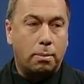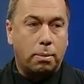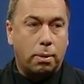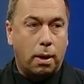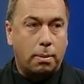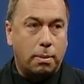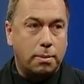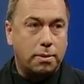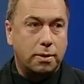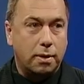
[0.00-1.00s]

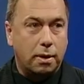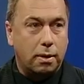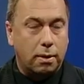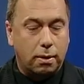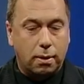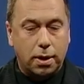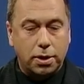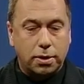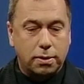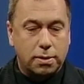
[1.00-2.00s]
problems or
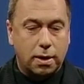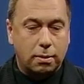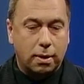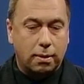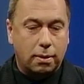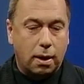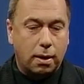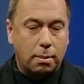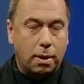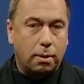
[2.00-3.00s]
issues that we talk
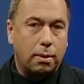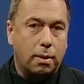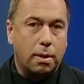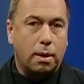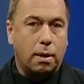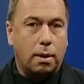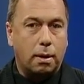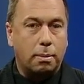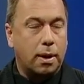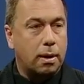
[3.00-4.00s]
about
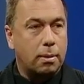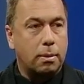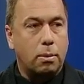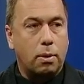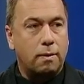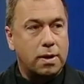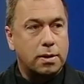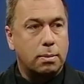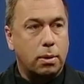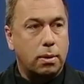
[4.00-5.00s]
are becoming more
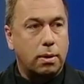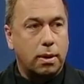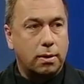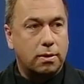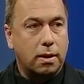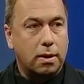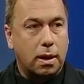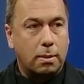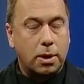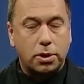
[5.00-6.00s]
visible, things like
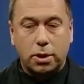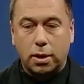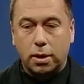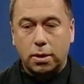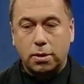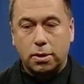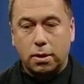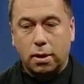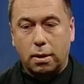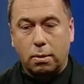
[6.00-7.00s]
climate change,
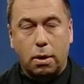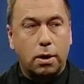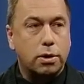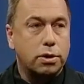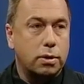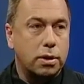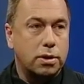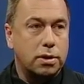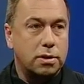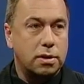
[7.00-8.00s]
water
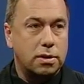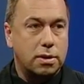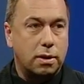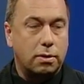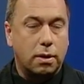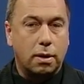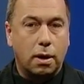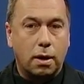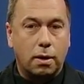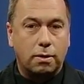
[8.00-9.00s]
shortages, etc.
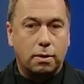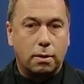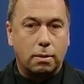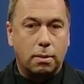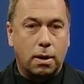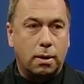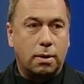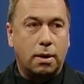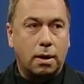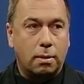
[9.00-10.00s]
So we're not
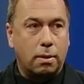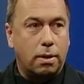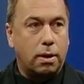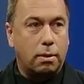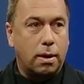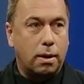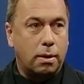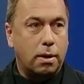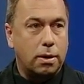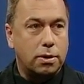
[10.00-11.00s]
dealing with
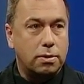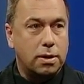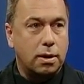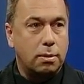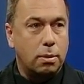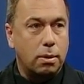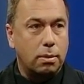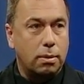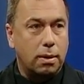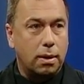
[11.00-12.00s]
theoretical issues anymore,
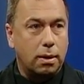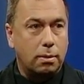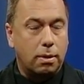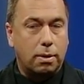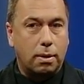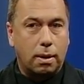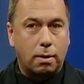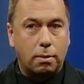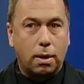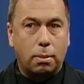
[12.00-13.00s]
we're dealing with
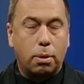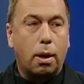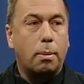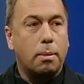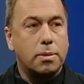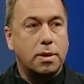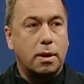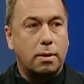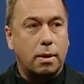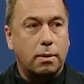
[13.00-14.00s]
real problems
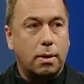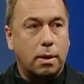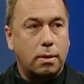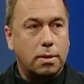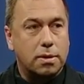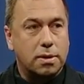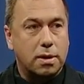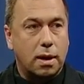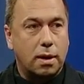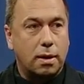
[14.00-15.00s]
that are out there in
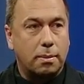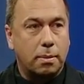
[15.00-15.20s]
society.